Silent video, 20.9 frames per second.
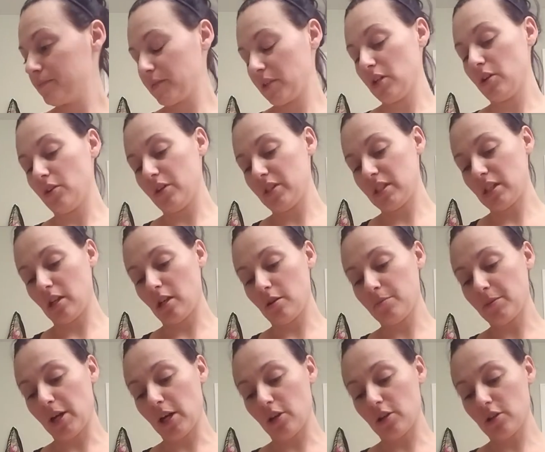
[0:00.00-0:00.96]
You always hear
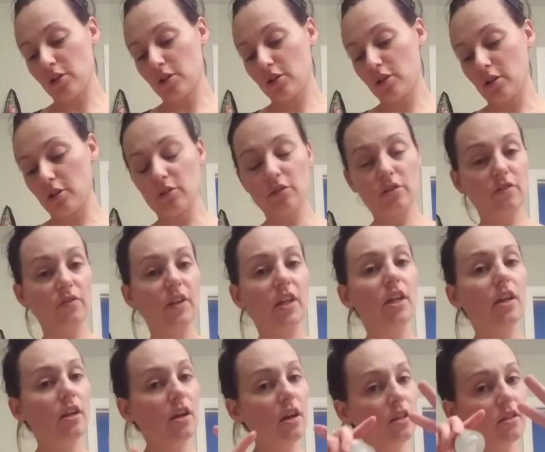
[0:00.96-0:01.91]
about your crow's
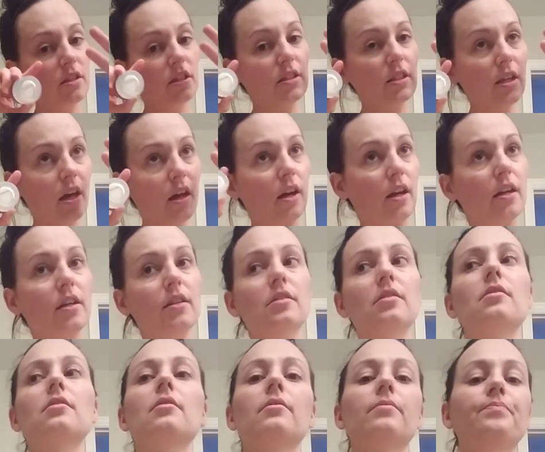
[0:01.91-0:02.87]
feet on the
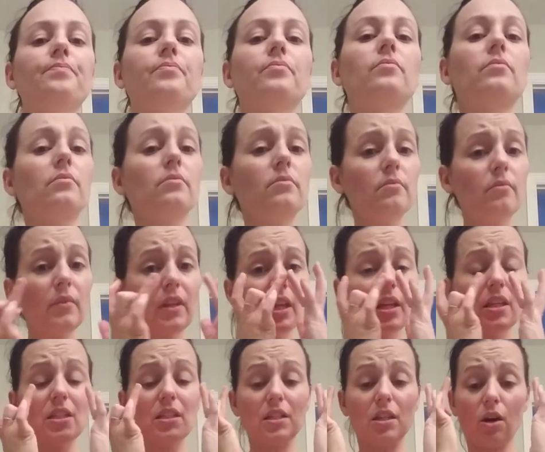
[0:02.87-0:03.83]
sides.
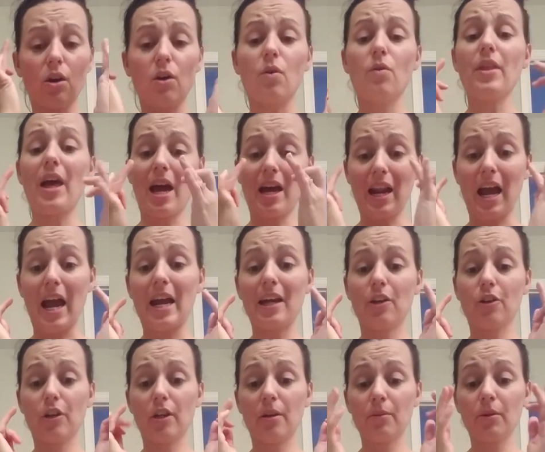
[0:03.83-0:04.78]
So that eye
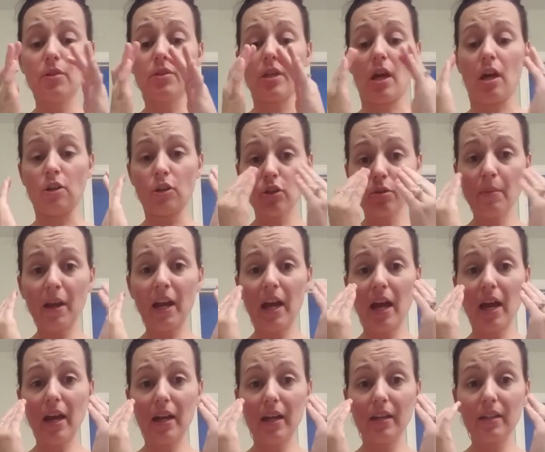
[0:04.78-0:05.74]
cream goes under my
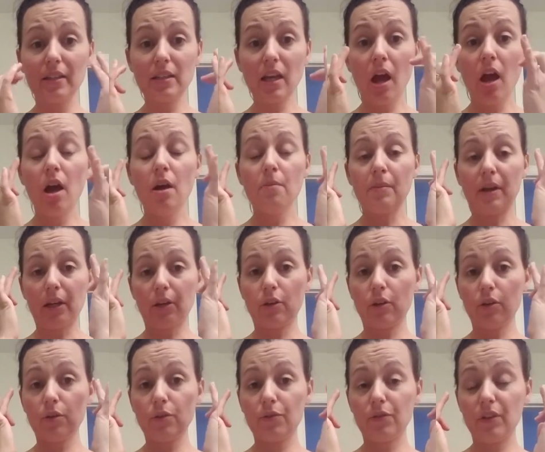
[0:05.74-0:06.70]
eyes, my
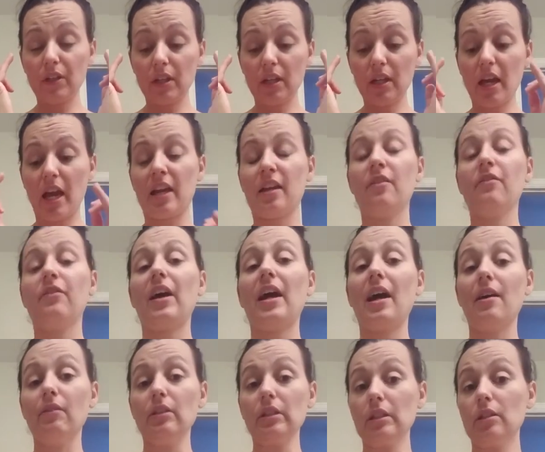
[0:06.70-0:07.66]
crow's feet, and if I
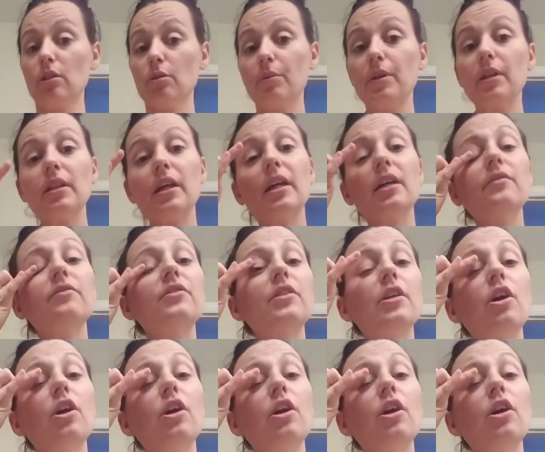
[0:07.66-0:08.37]
have a little bit left